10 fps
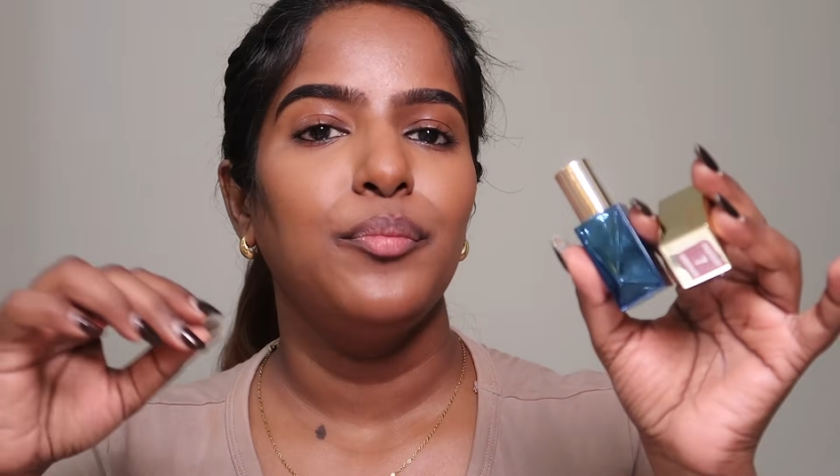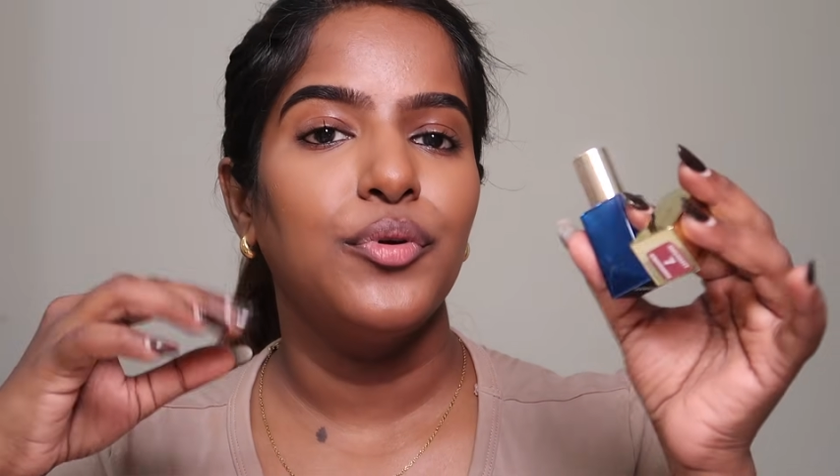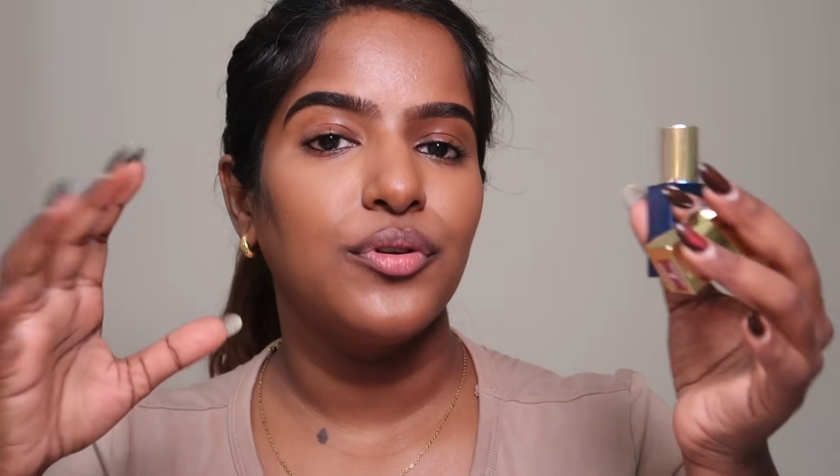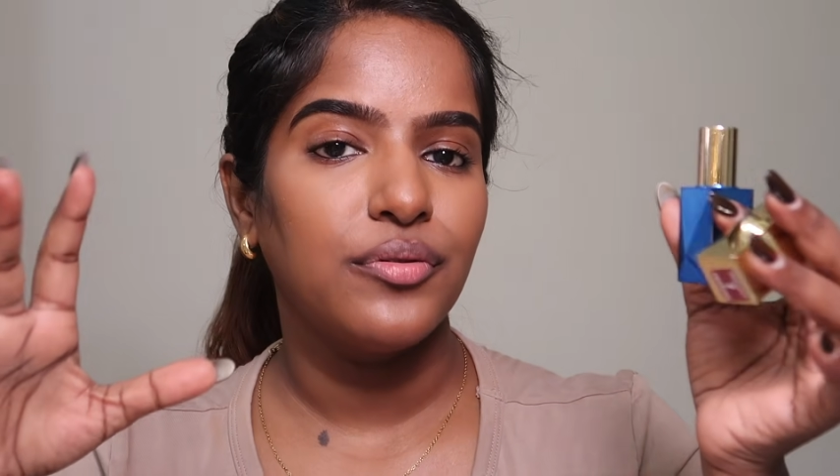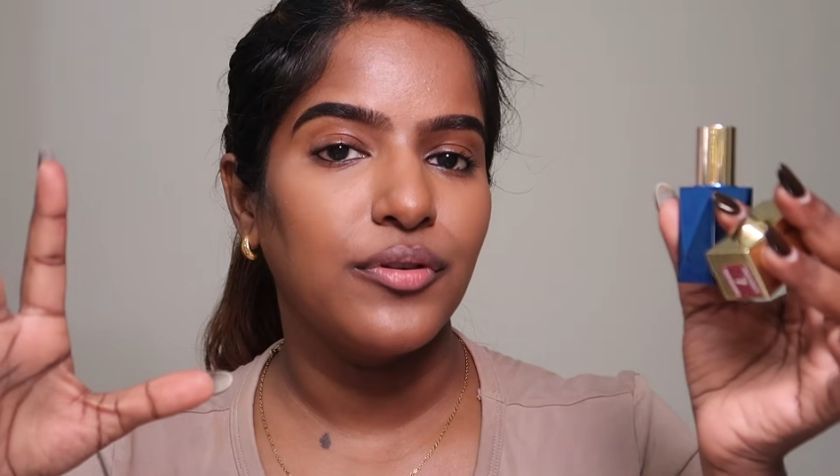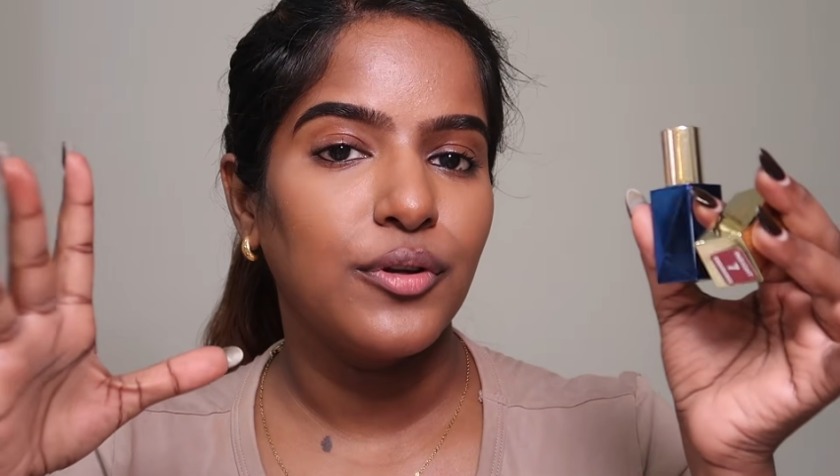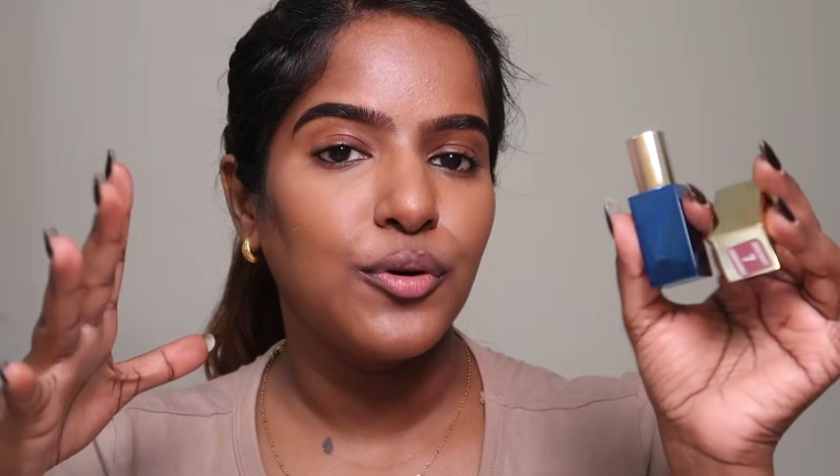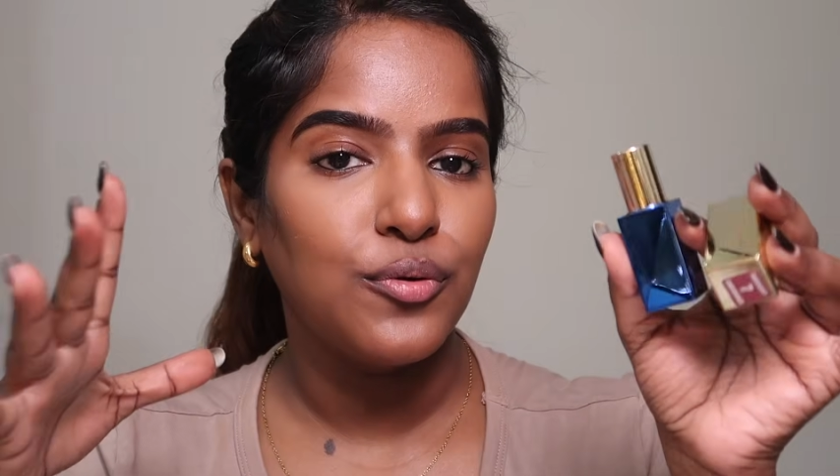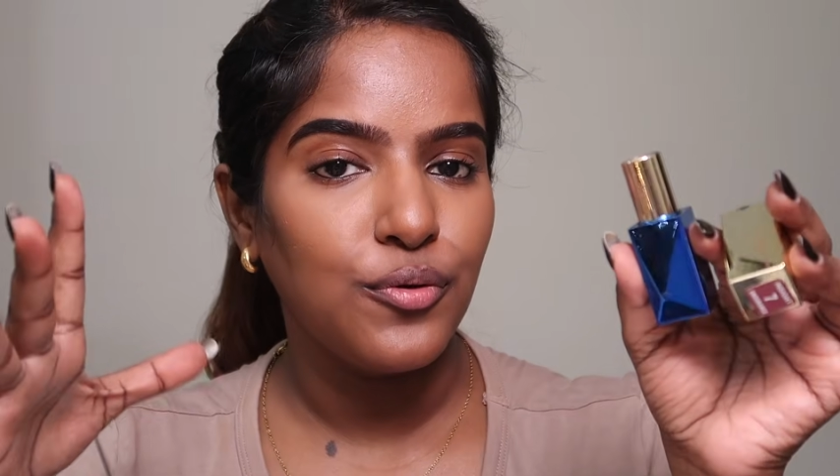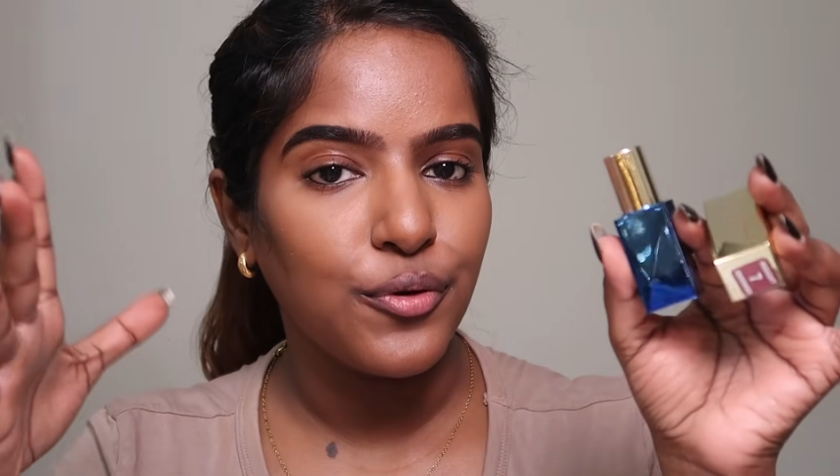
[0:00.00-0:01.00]
Beautiful
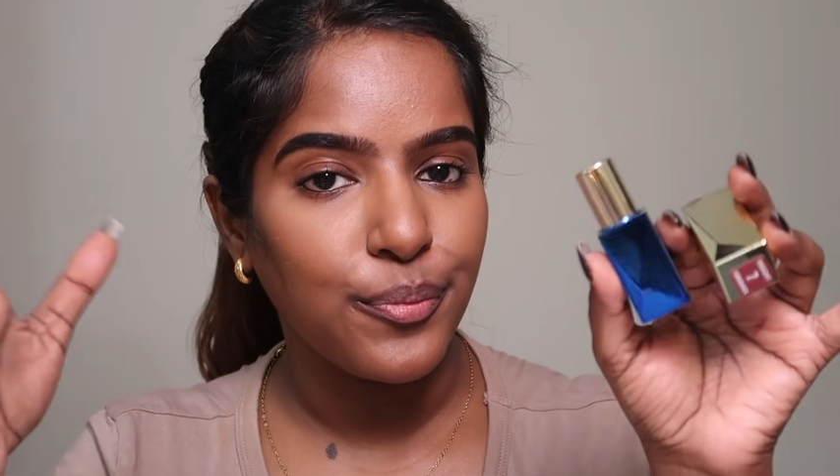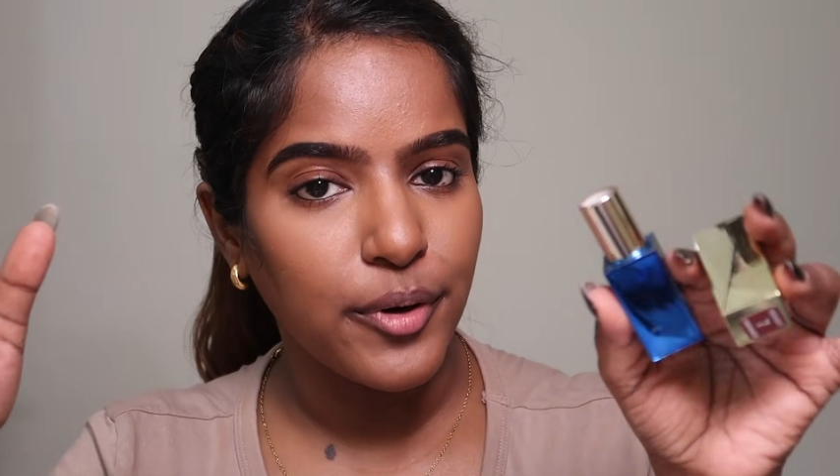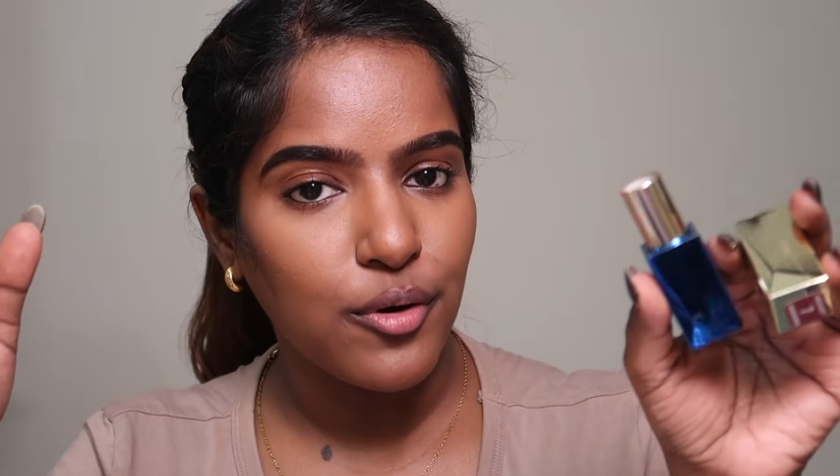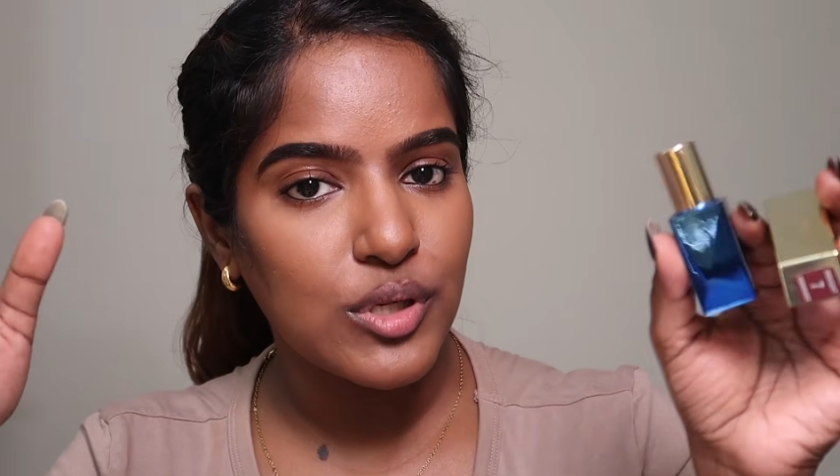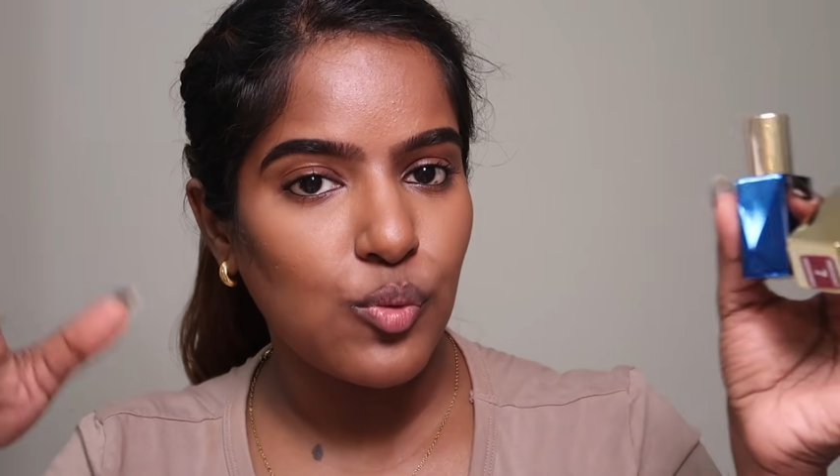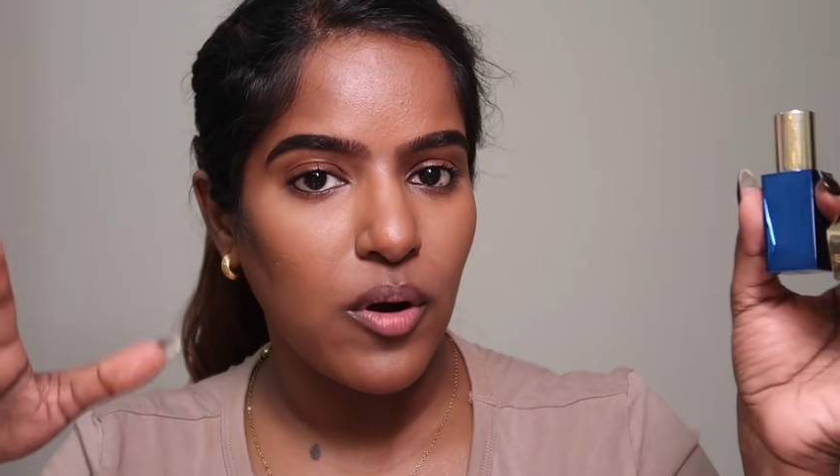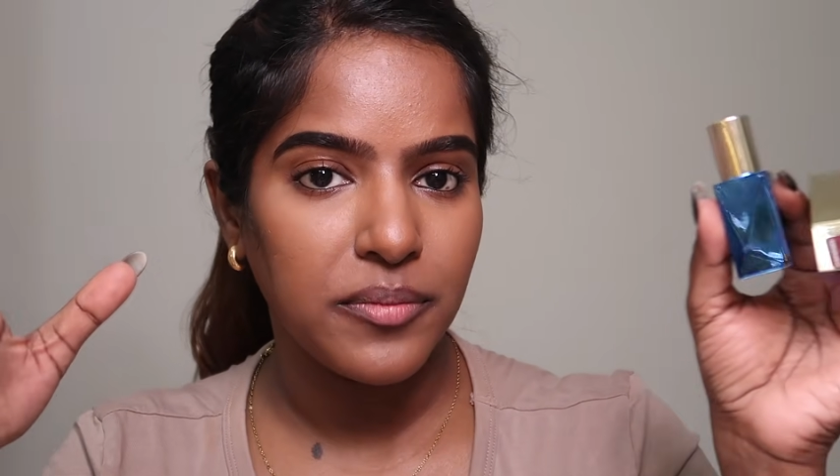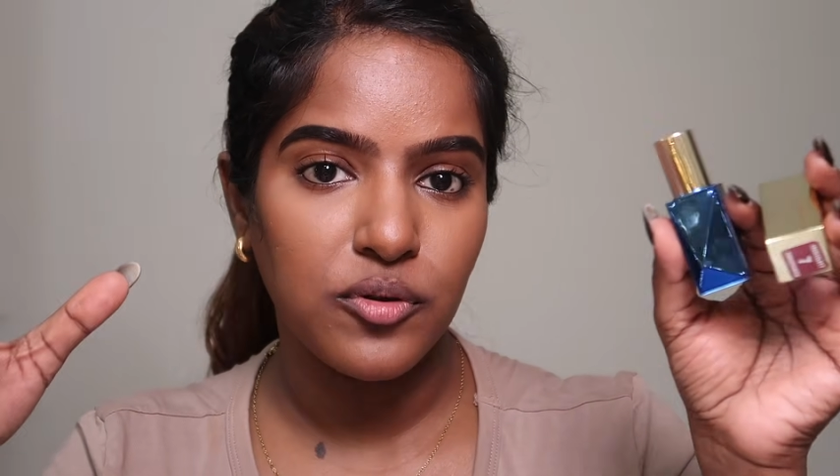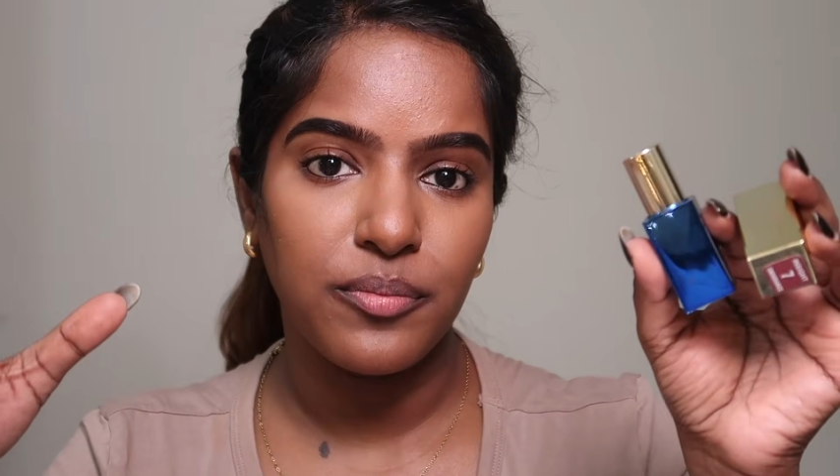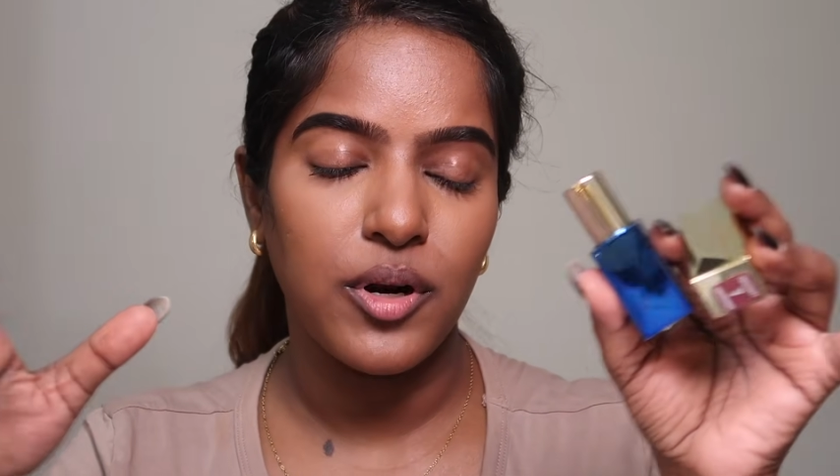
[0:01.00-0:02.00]
cool tone browns, warm
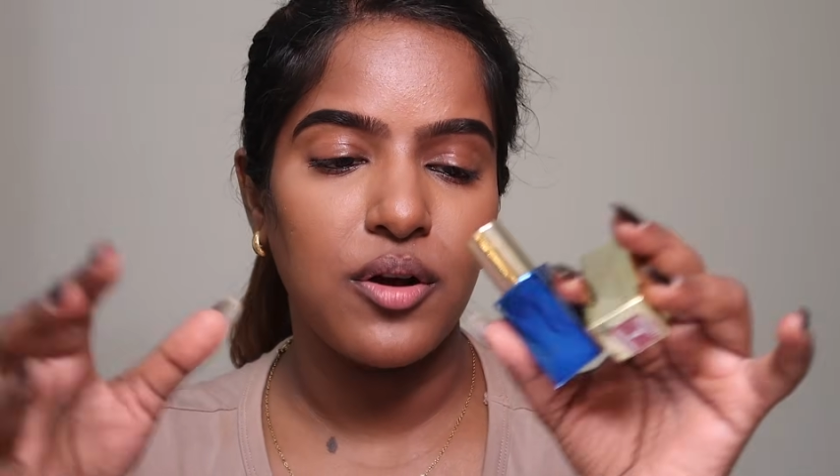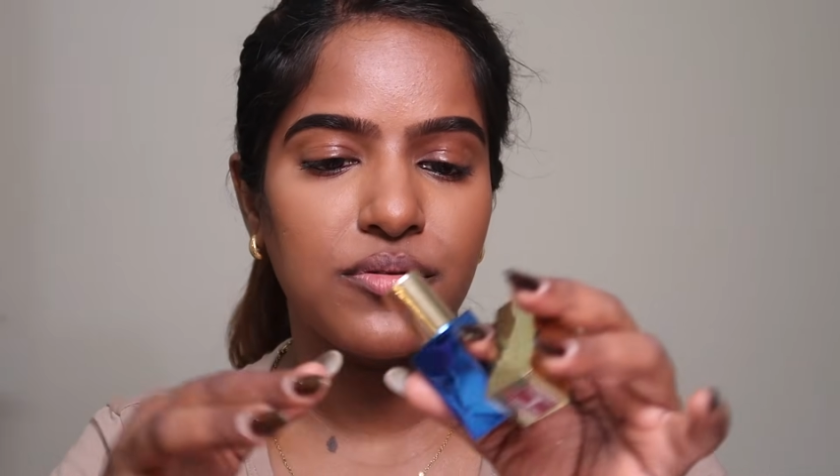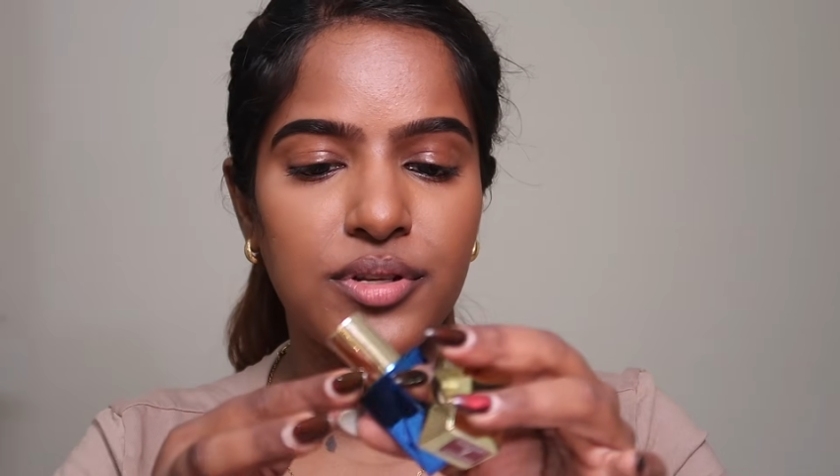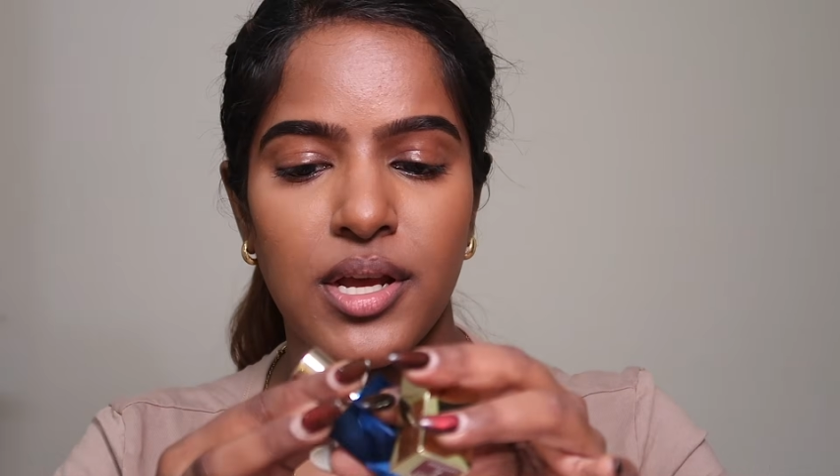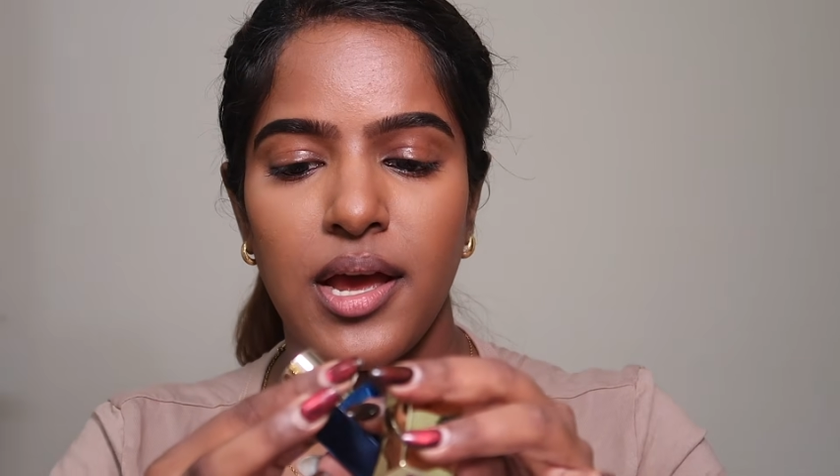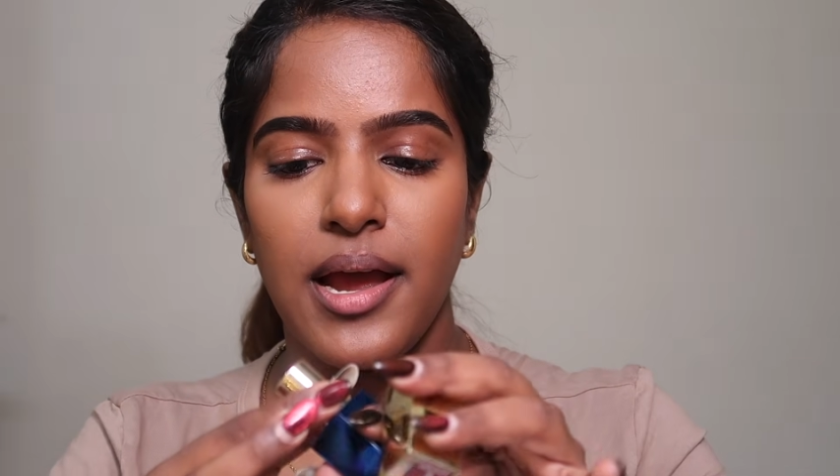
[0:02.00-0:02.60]
tone browns,